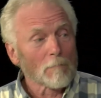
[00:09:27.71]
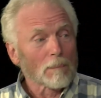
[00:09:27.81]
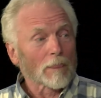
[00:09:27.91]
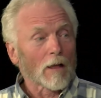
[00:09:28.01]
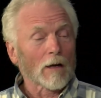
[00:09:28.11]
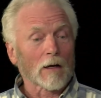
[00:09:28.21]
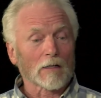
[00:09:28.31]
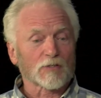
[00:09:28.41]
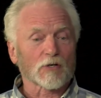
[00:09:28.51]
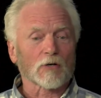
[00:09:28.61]
Yeah.
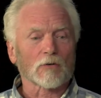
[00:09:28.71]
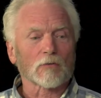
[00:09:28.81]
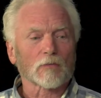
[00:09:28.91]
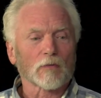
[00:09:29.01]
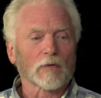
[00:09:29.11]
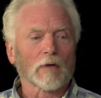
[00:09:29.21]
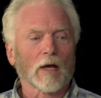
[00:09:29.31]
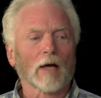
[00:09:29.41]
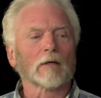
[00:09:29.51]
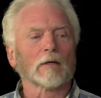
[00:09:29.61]
Uh, so
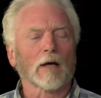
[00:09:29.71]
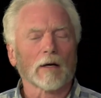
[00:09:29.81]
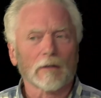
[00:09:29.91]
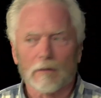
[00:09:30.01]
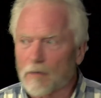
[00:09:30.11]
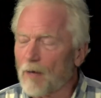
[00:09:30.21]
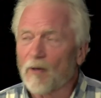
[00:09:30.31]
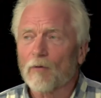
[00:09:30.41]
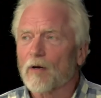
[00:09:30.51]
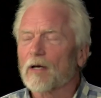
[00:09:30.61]
I, uh, I,
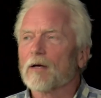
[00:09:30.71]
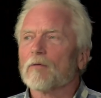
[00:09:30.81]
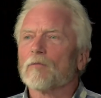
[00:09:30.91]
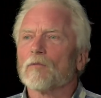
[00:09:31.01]
Hemingway